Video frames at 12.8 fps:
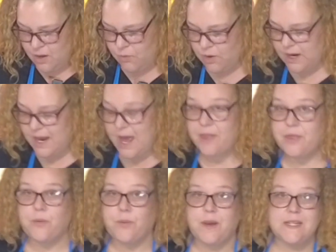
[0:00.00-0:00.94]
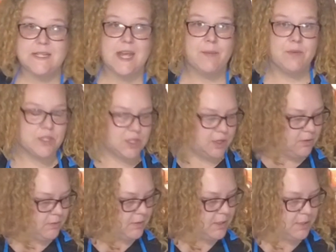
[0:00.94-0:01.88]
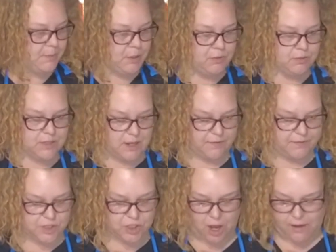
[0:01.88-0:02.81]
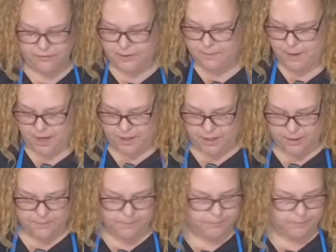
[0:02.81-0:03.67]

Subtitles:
We're going to add 3 tablespoons of softened butter